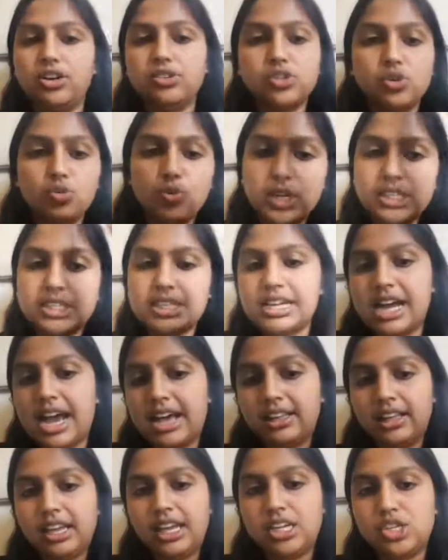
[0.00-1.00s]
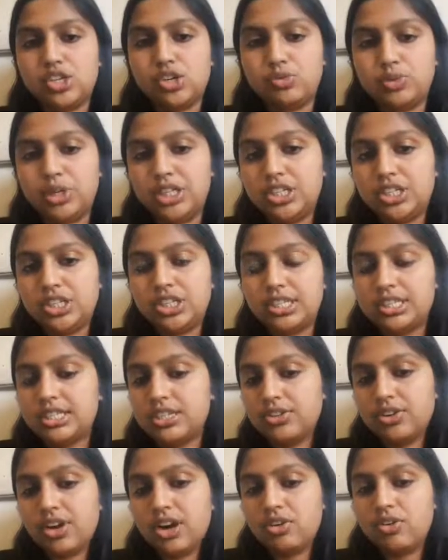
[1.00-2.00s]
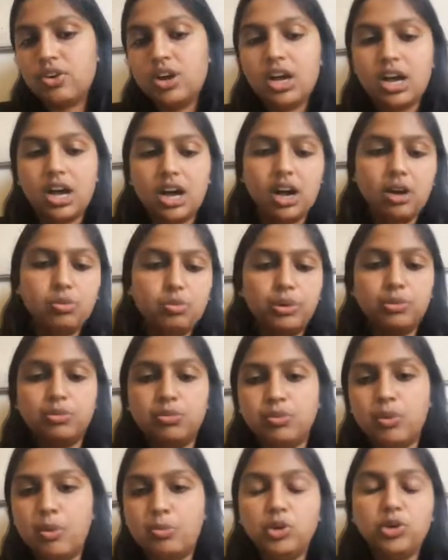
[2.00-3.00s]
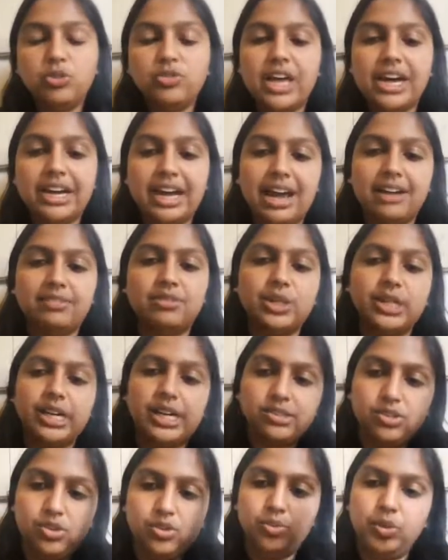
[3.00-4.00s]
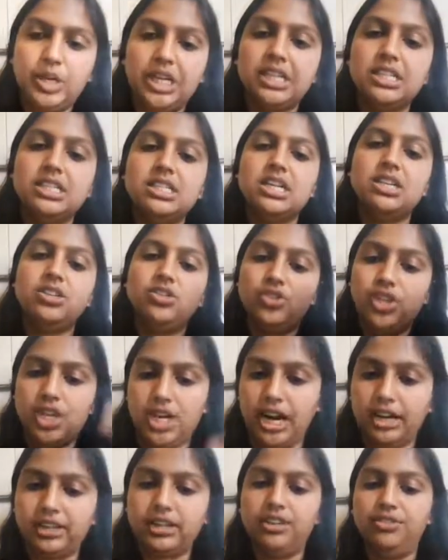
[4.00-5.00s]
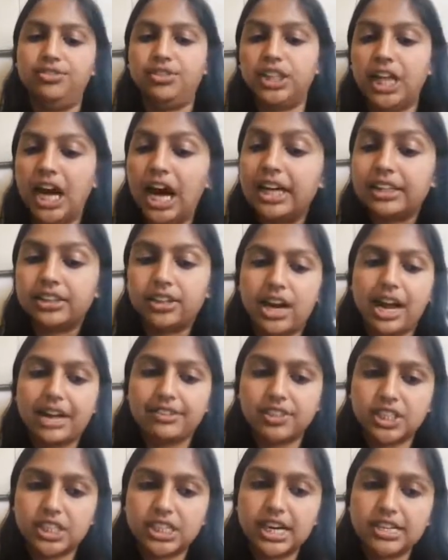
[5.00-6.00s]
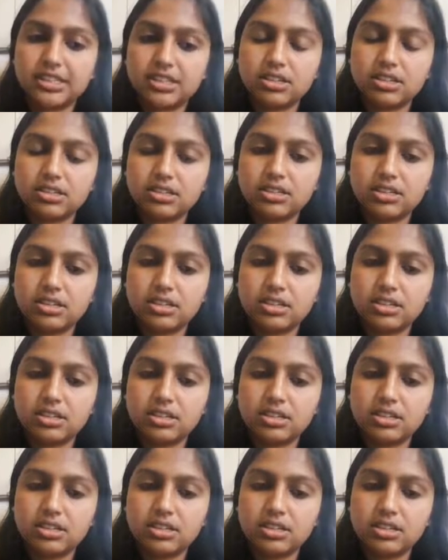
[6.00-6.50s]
So once an allocation reaches 0, we remove that advertiser and we continue deducting for the other advertisers.